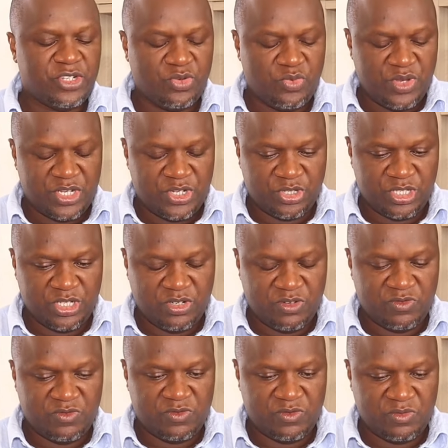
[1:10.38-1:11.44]
So we are talking
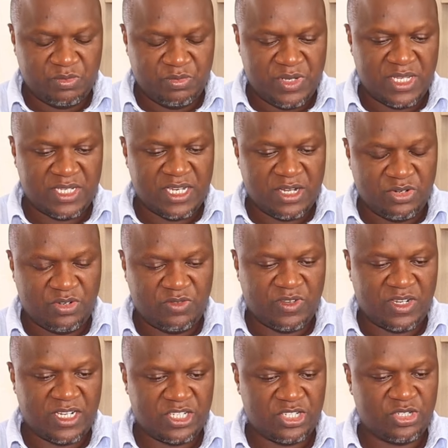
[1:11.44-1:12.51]
of just out of a
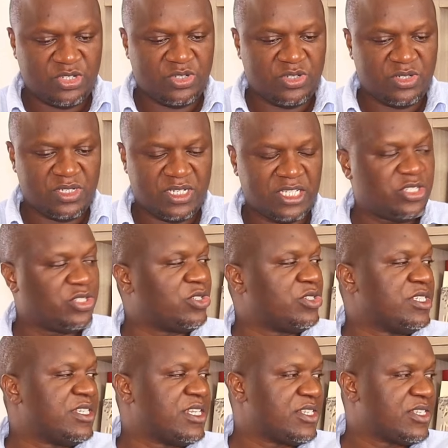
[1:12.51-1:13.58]
natural
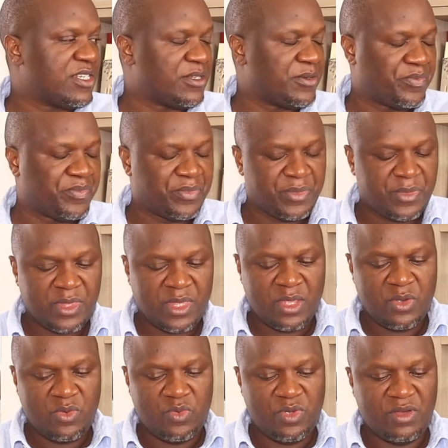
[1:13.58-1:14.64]
disaster. Mm-hmm.
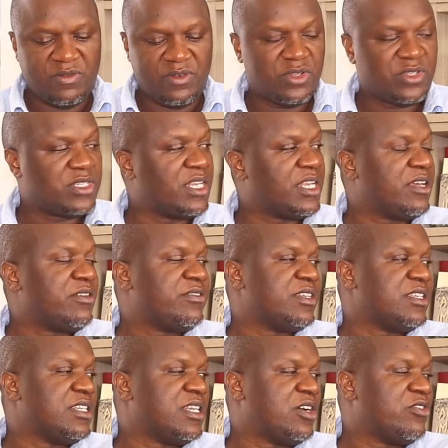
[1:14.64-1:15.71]
We have lost an
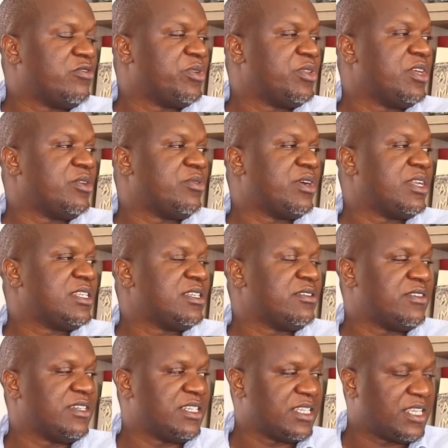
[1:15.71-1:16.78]
average now of more than
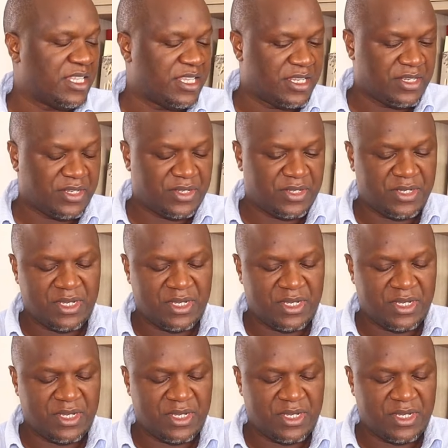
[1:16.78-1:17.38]
170 Kenyans.